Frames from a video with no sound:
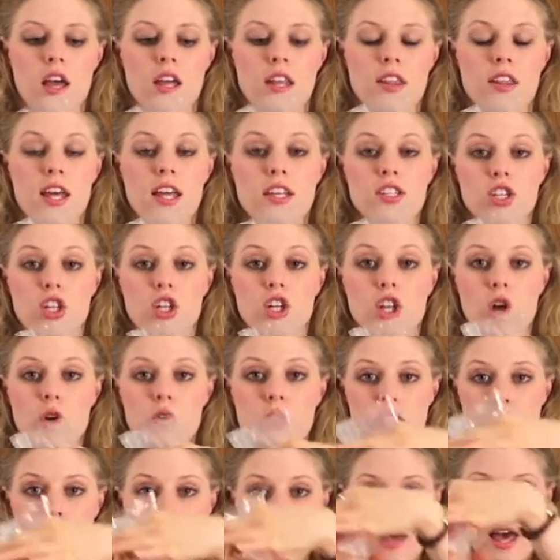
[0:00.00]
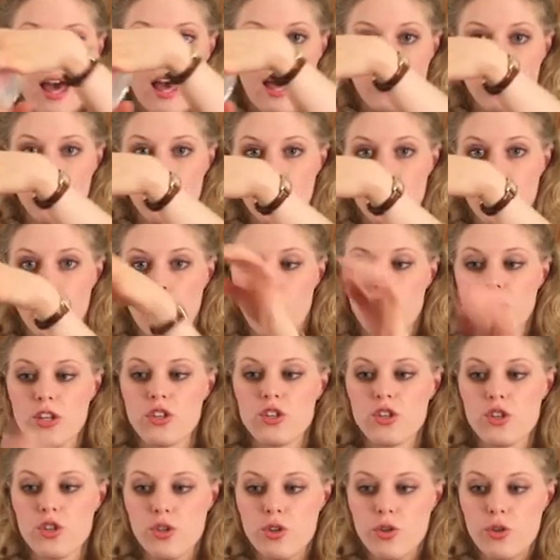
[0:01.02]
Then to close the bag, you're going
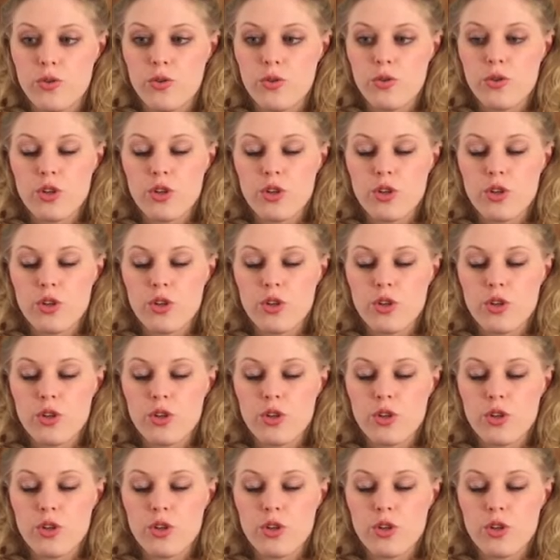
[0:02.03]
to